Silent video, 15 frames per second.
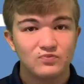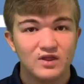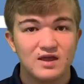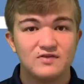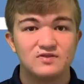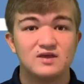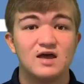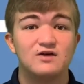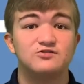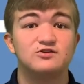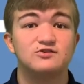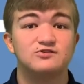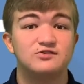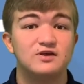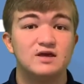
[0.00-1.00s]
in the
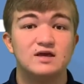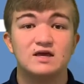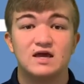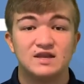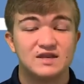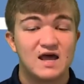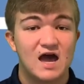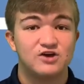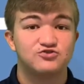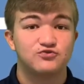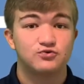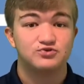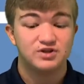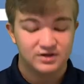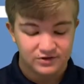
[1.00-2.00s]
SEC in
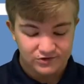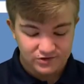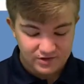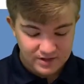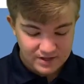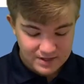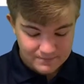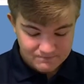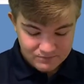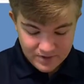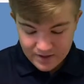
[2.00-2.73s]
Nashville, Tennessee.